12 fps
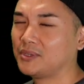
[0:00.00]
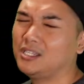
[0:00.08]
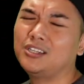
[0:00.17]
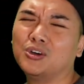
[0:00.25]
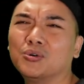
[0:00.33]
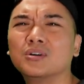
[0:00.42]

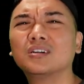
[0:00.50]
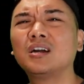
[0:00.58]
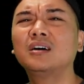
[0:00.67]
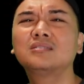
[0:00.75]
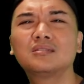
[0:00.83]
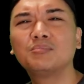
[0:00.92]
You know,
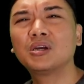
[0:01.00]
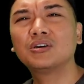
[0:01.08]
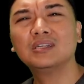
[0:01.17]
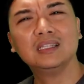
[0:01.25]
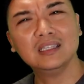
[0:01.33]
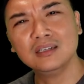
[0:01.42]

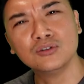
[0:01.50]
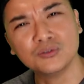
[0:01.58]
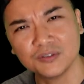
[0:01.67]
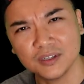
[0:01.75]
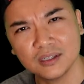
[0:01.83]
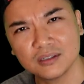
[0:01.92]
customary legal
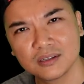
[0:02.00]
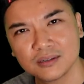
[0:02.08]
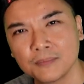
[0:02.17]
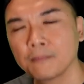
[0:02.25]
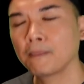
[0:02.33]
fees.